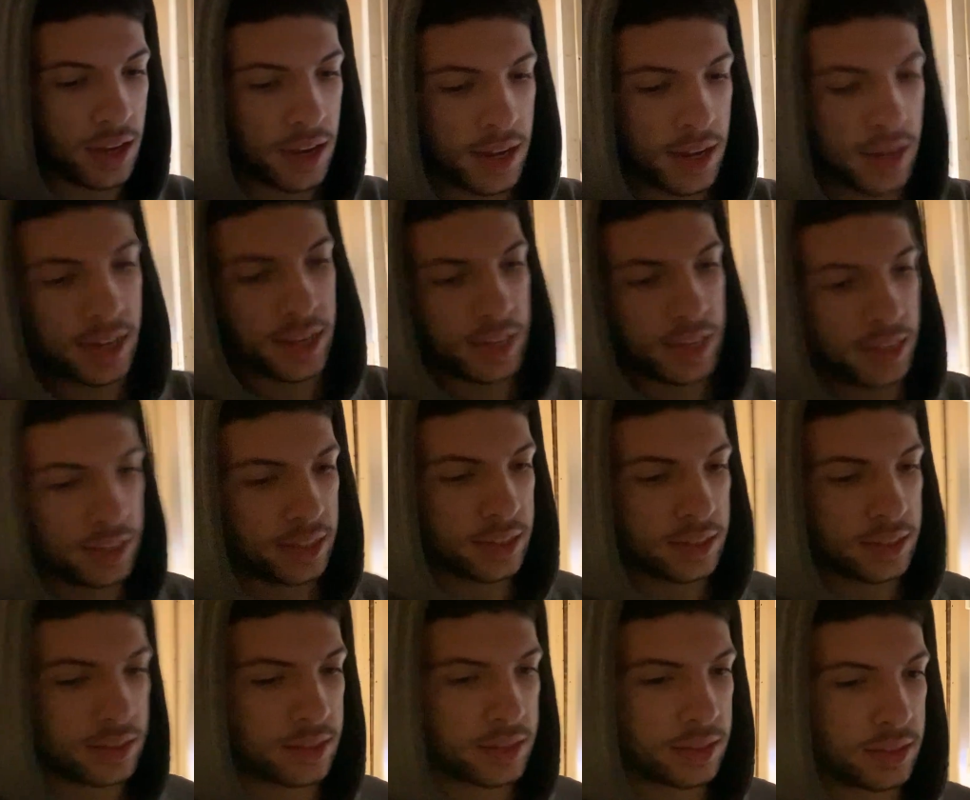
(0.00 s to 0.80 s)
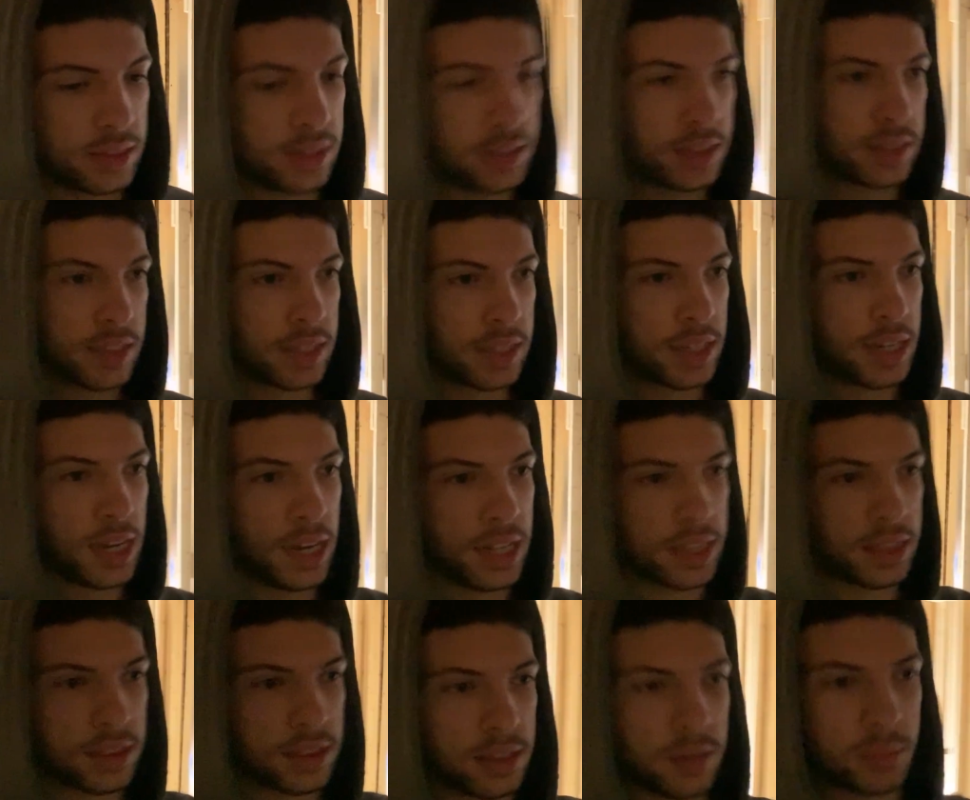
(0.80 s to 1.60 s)
I
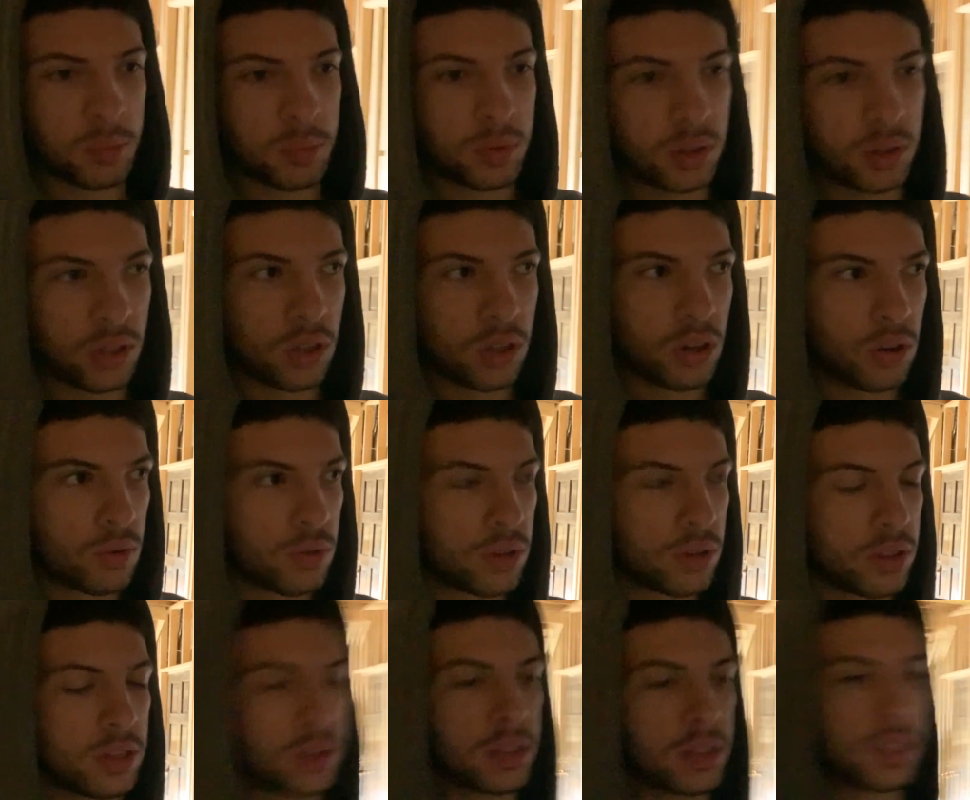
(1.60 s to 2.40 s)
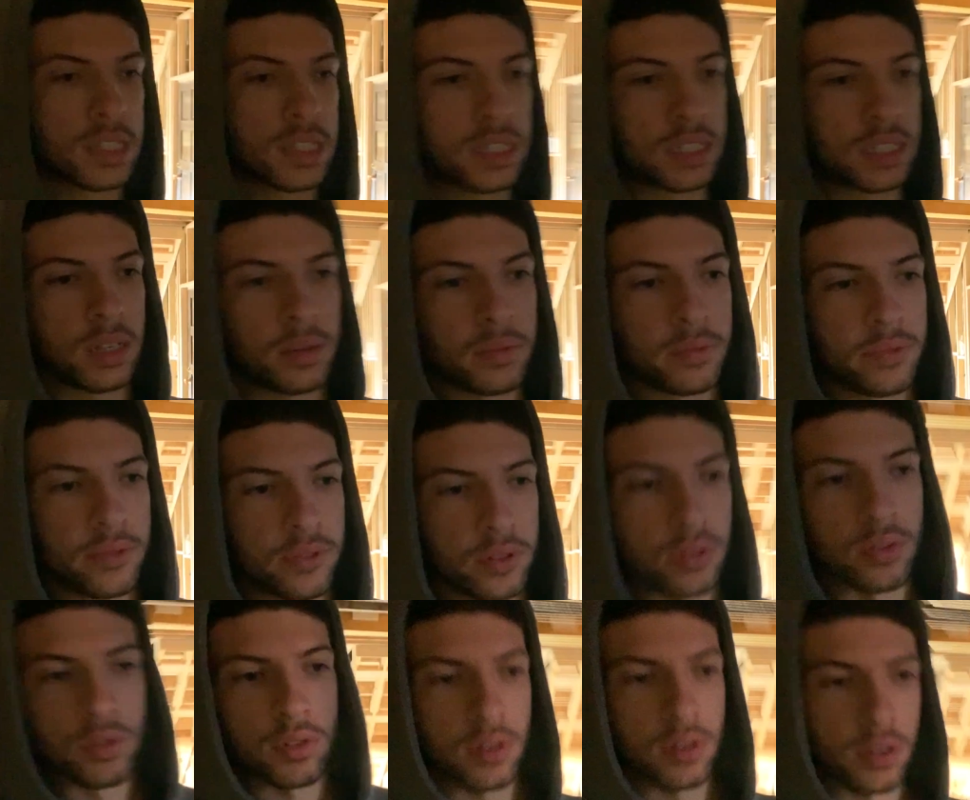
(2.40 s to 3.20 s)
cut them lower than the
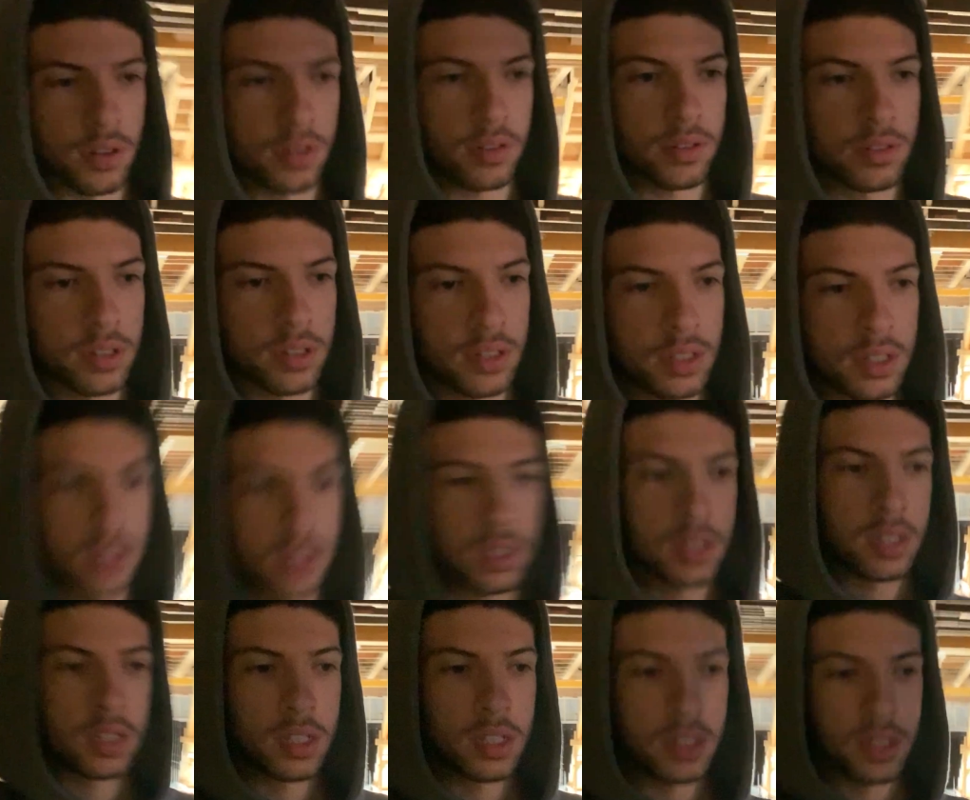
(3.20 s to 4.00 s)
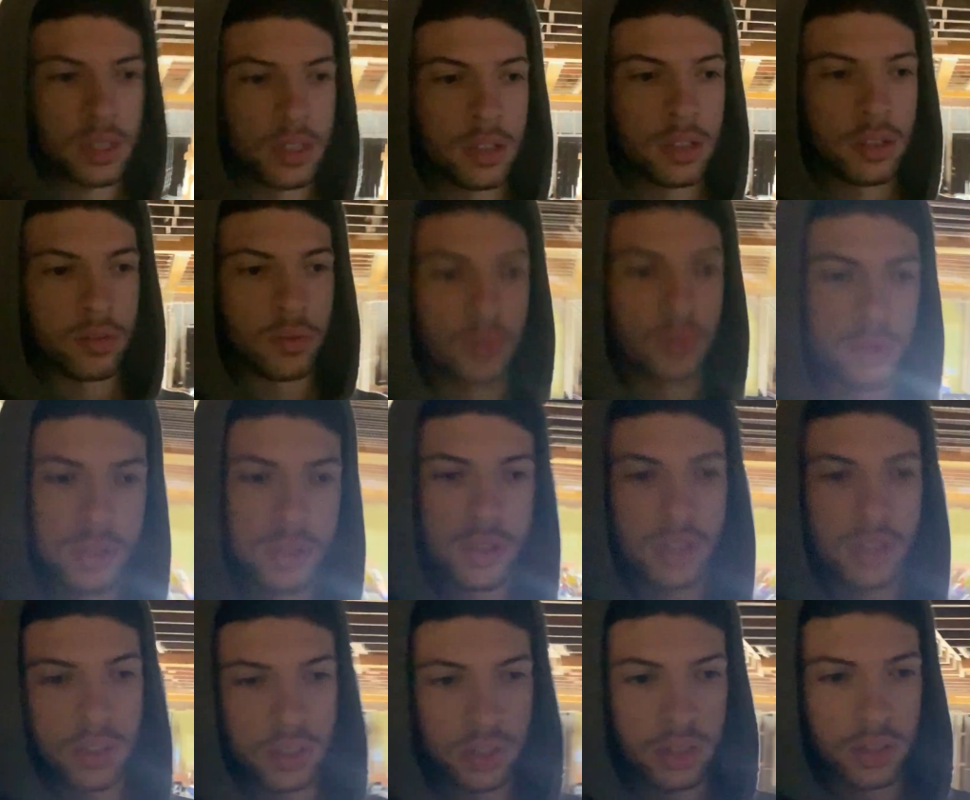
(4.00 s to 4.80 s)
subfloor, which
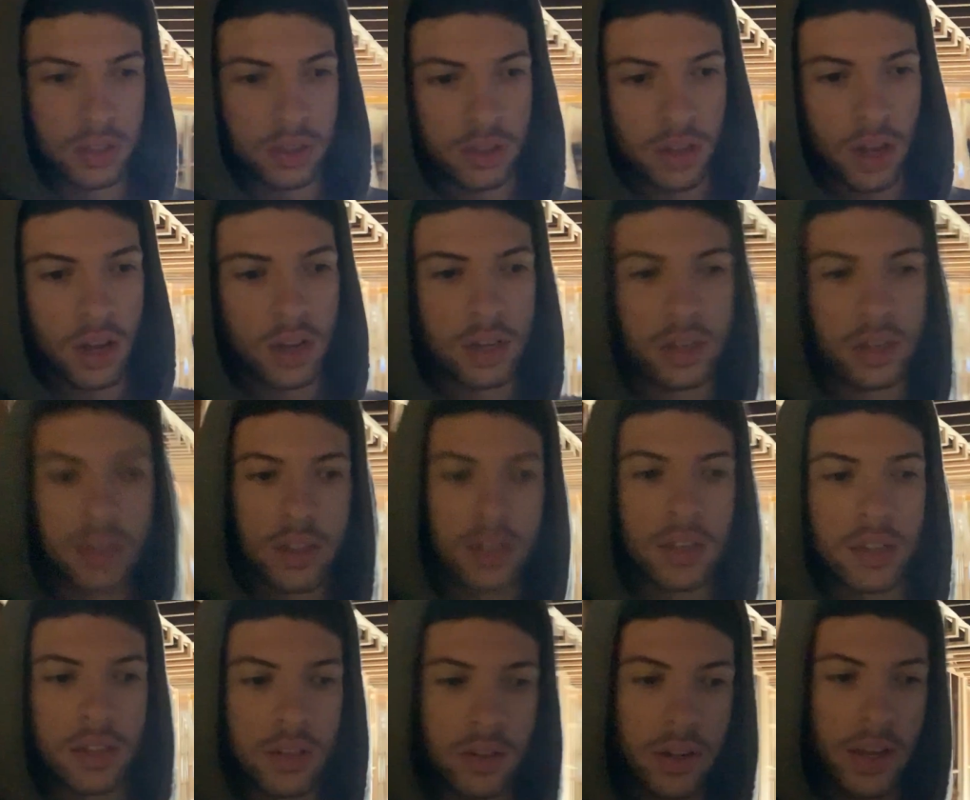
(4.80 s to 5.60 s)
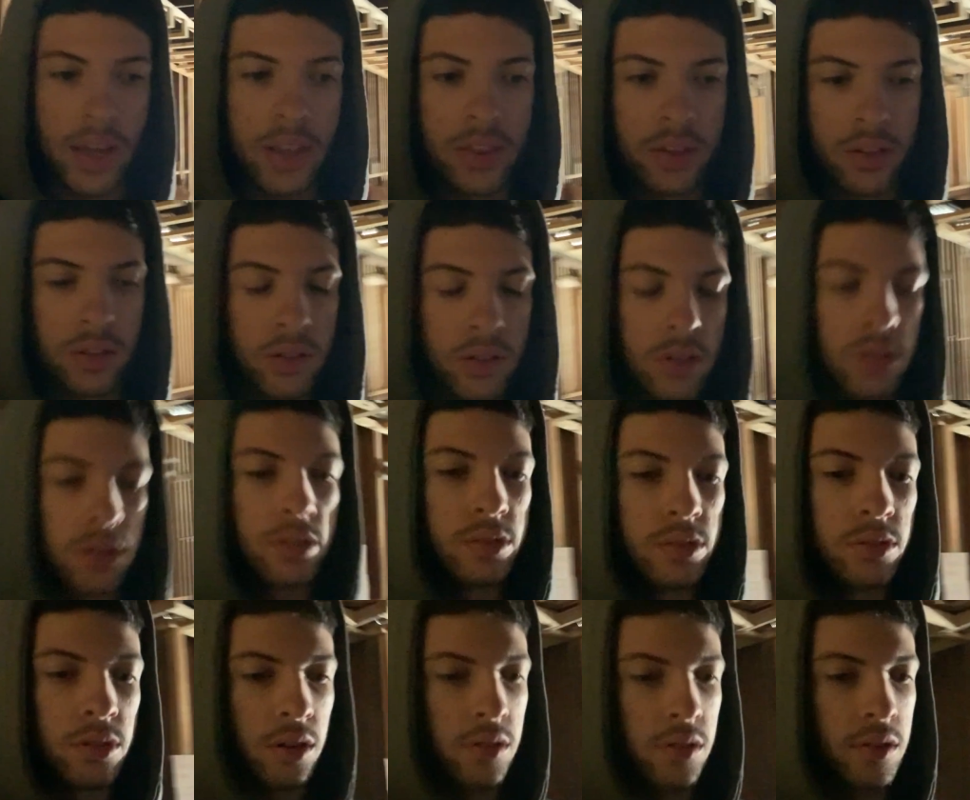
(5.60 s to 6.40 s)
is not good, and they're
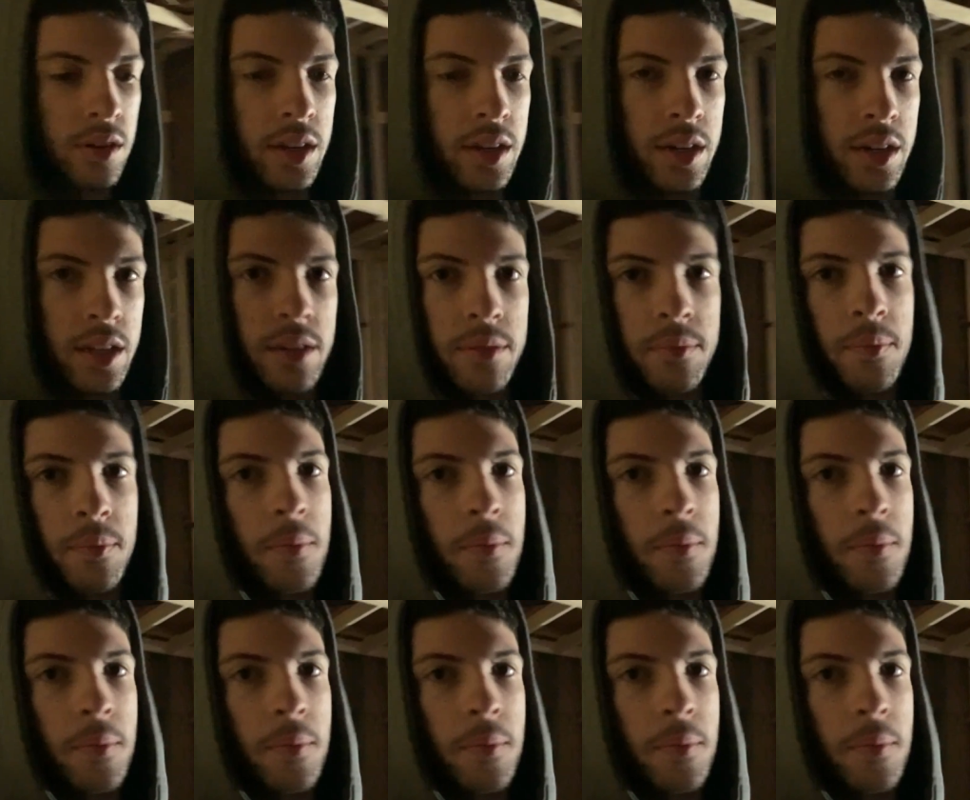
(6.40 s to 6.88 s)
glued already.